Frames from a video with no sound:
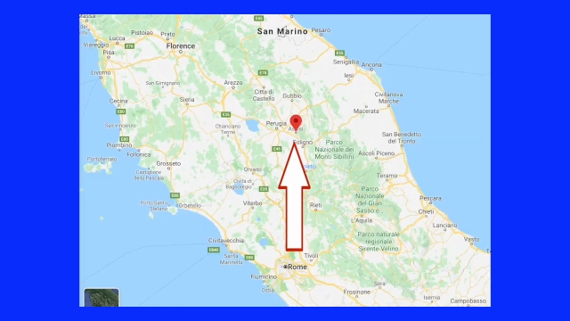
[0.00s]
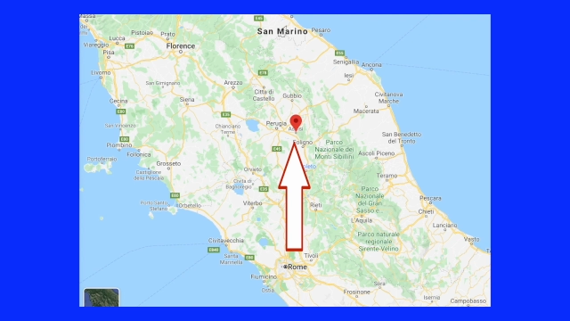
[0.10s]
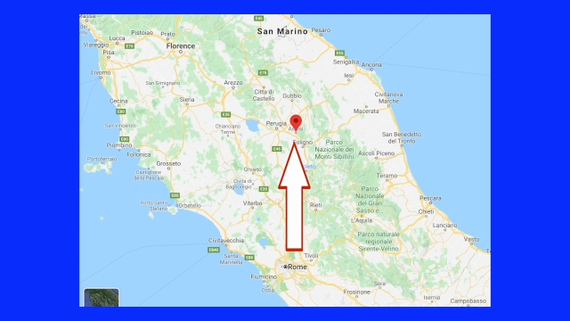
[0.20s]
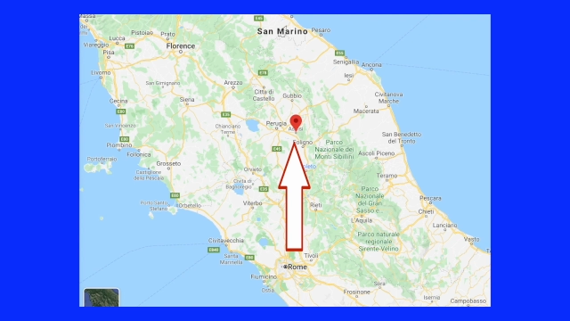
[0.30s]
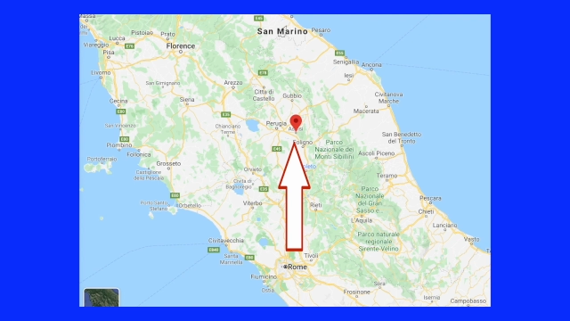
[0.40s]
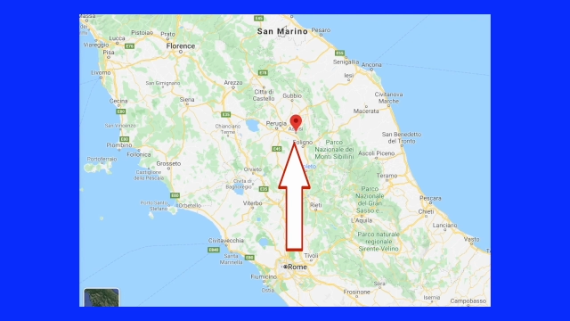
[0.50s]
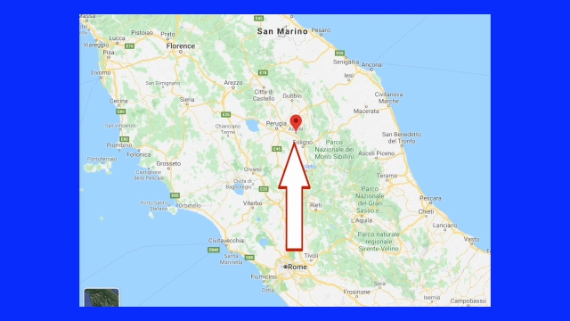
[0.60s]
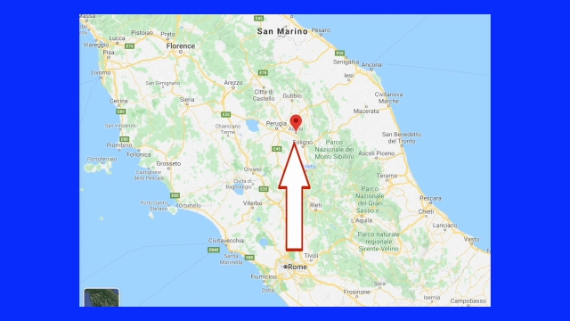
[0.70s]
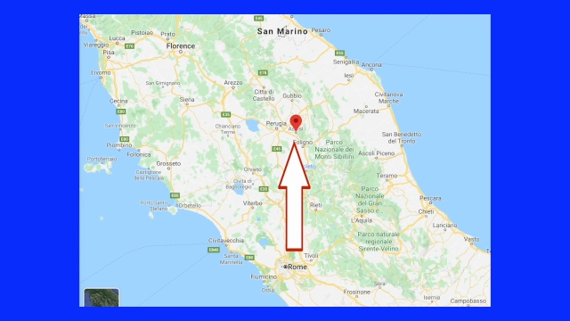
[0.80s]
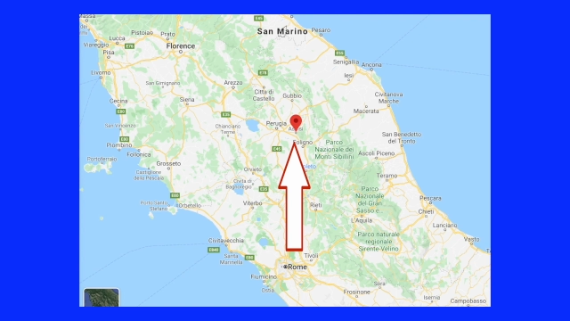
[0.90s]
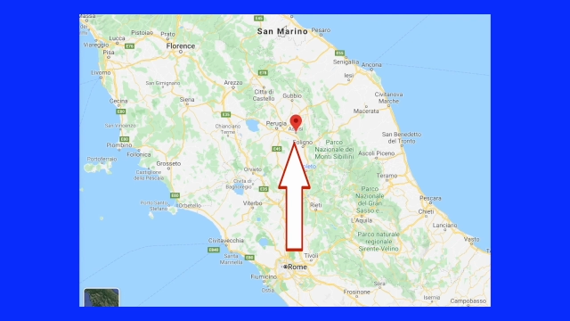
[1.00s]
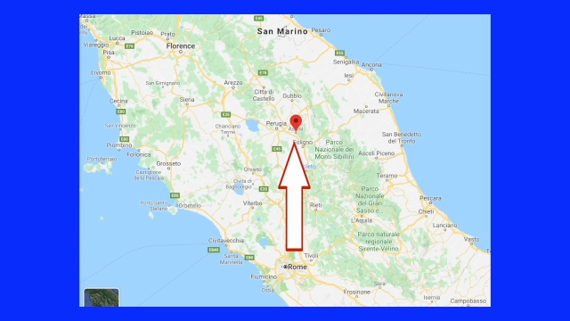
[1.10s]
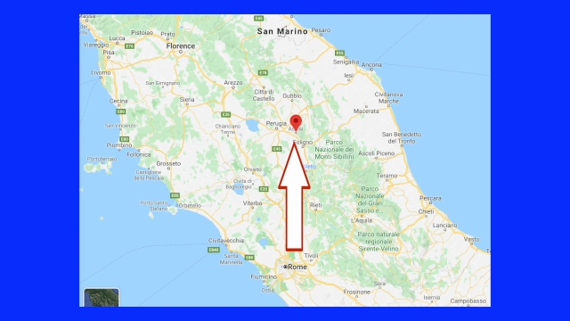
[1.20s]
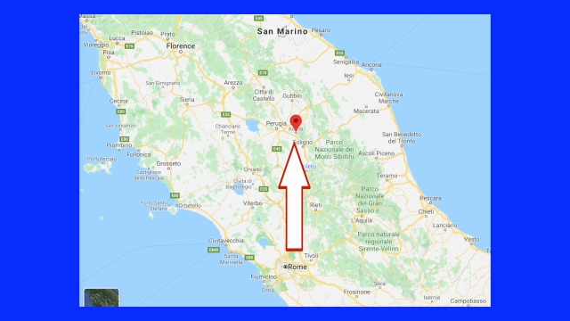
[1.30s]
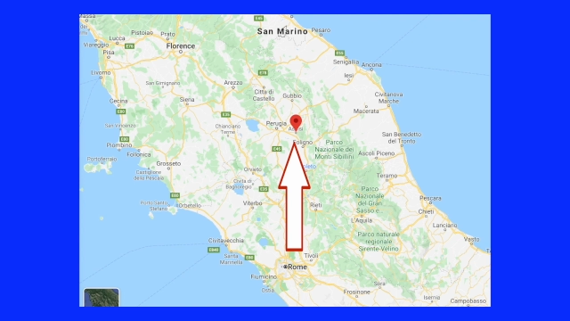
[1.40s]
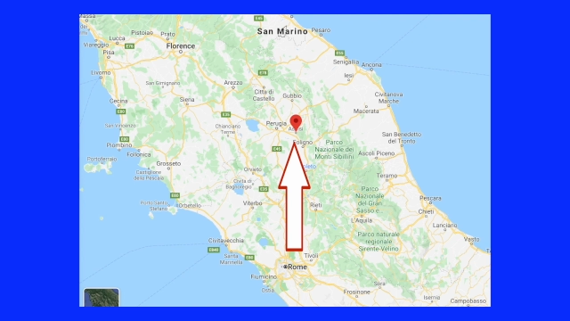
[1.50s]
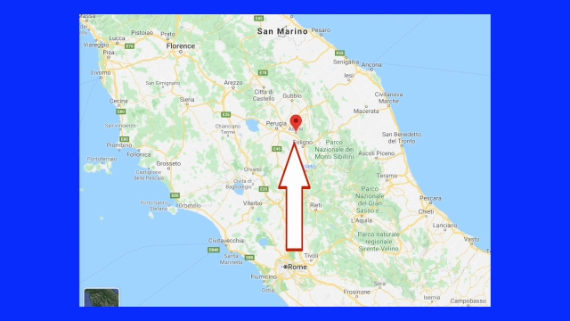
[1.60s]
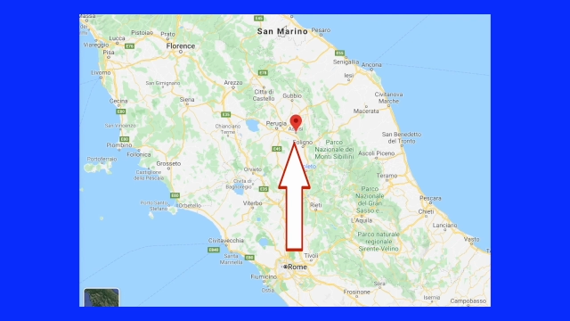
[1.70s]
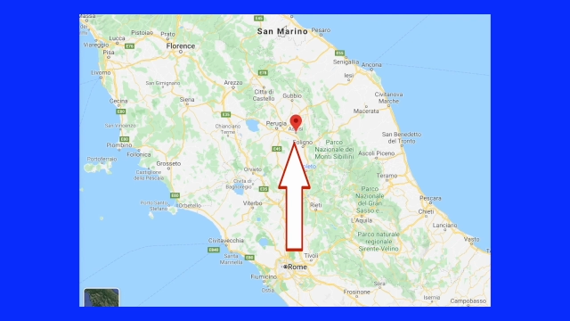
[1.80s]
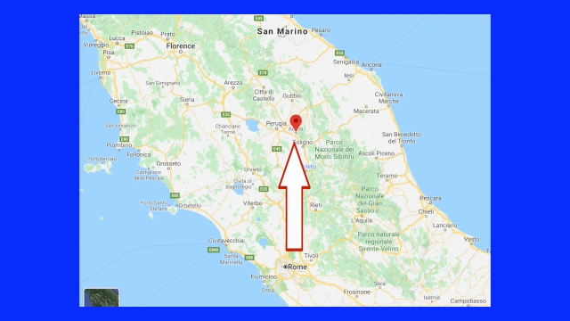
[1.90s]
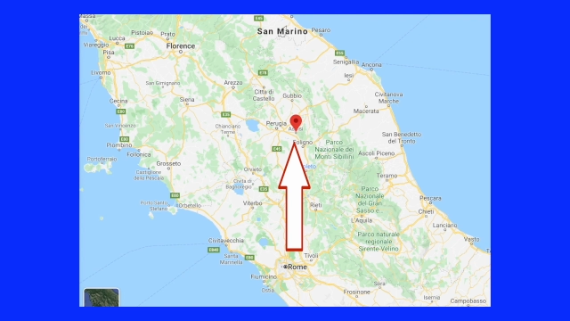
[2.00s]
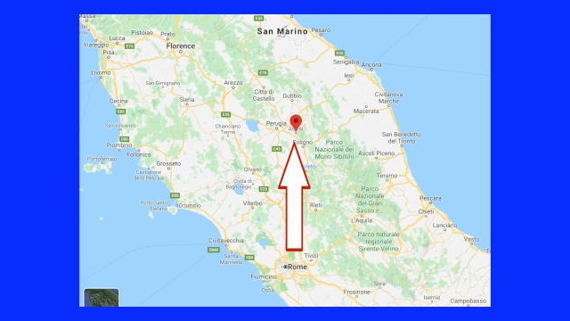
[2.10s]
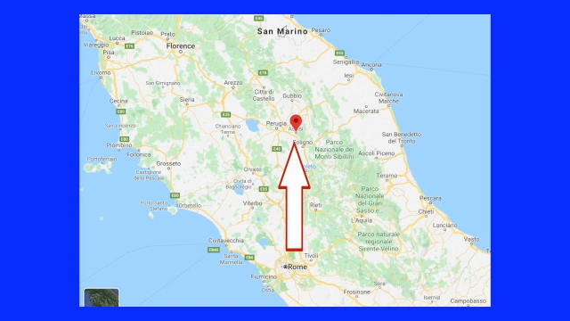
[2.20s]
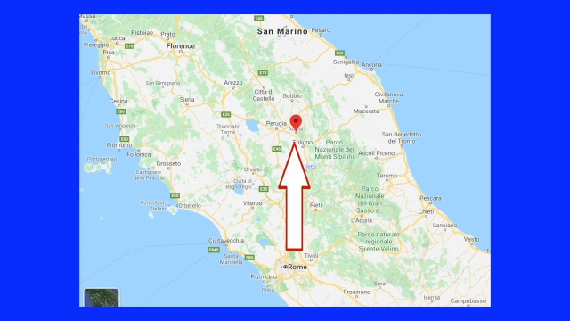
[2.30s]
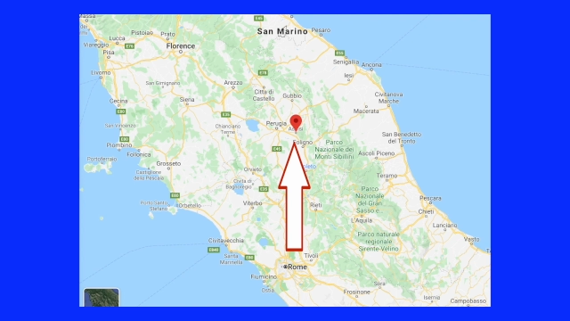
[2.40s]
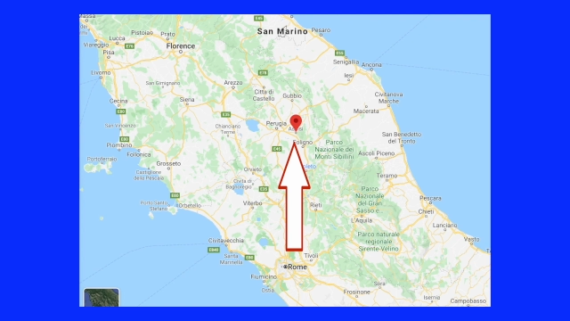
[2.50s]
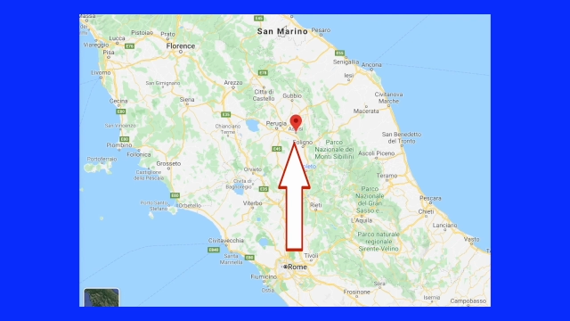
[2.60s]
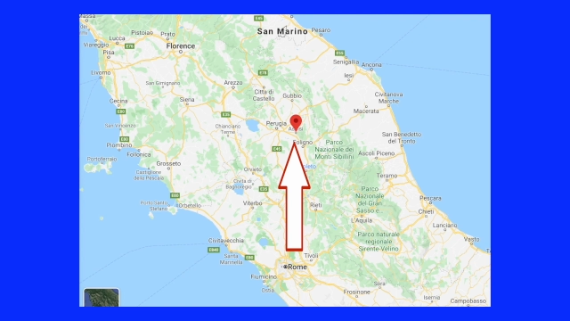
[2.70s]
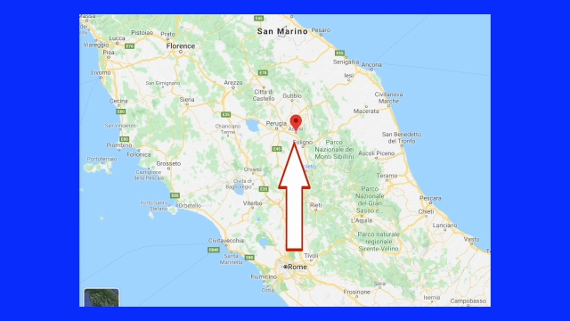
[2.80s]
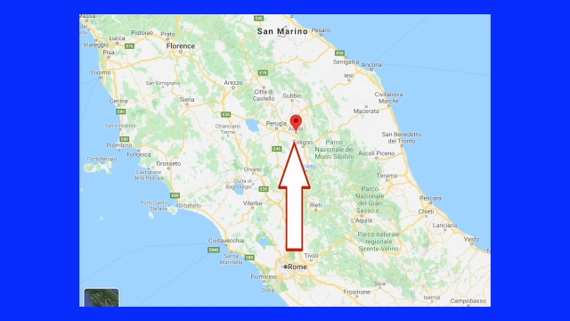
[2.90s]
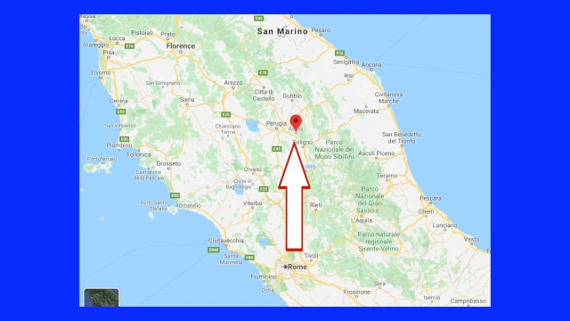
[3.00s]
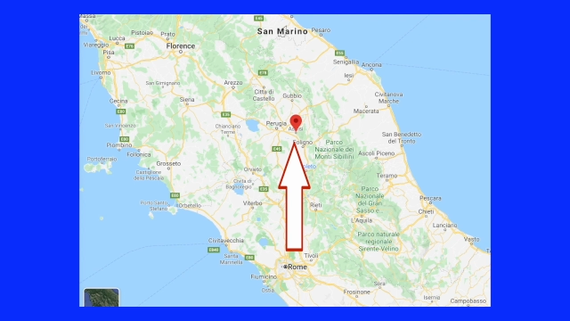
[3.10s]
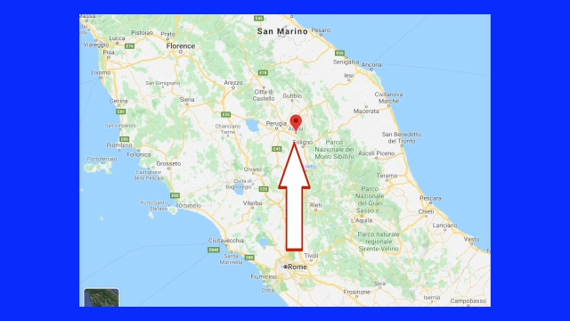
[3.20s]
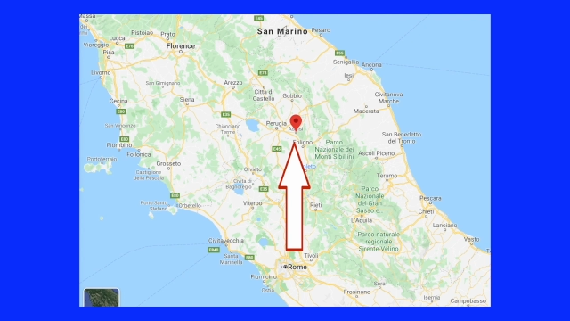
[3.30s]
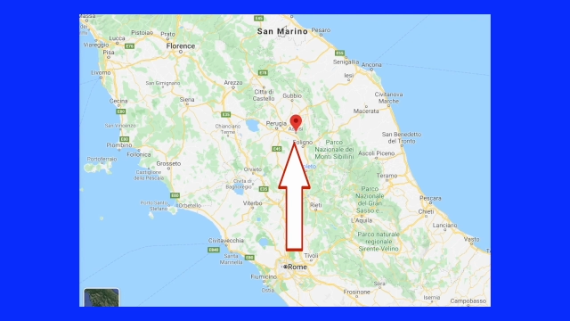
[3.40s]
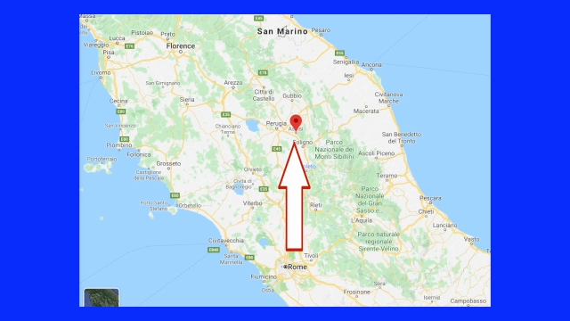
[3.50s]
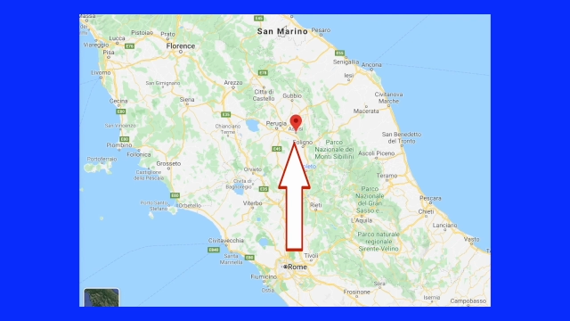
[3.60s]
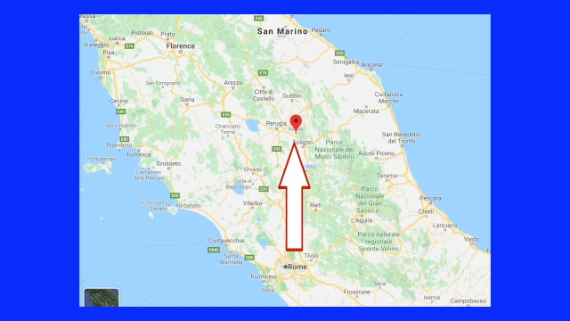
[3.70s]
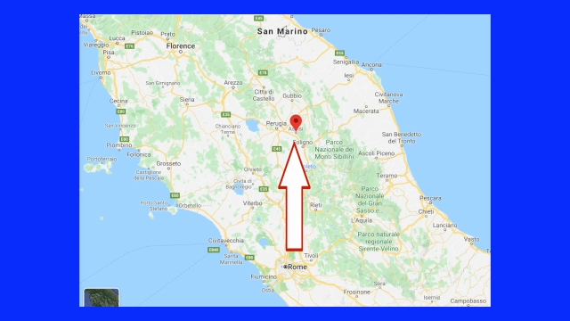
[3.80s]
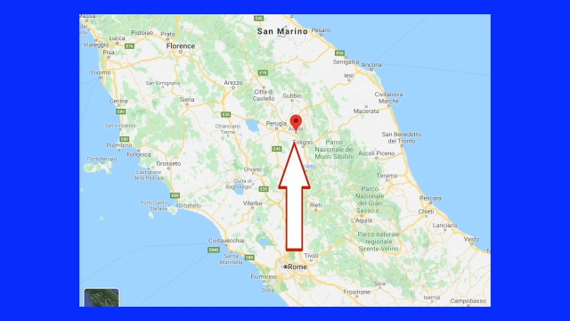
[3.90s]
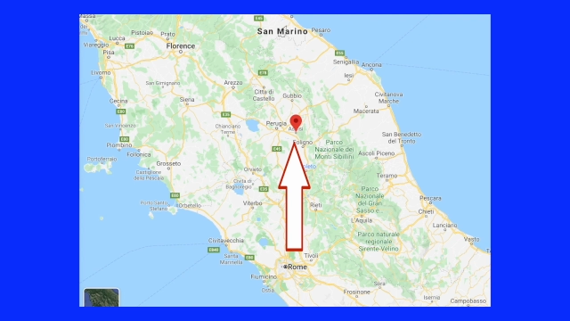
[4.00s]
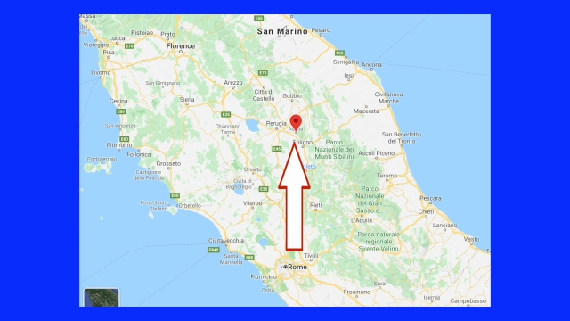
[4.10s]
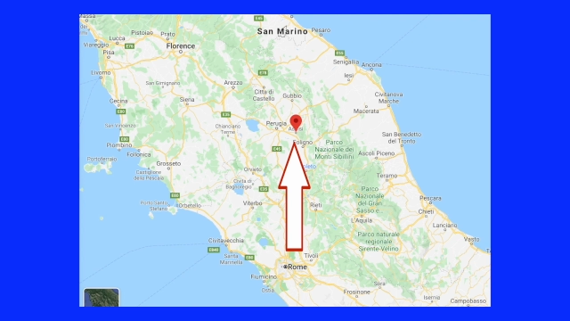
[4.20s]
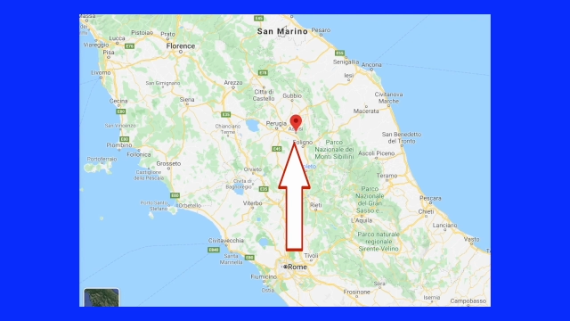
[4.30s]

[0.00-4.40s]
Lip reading: [unreadable: no face in view]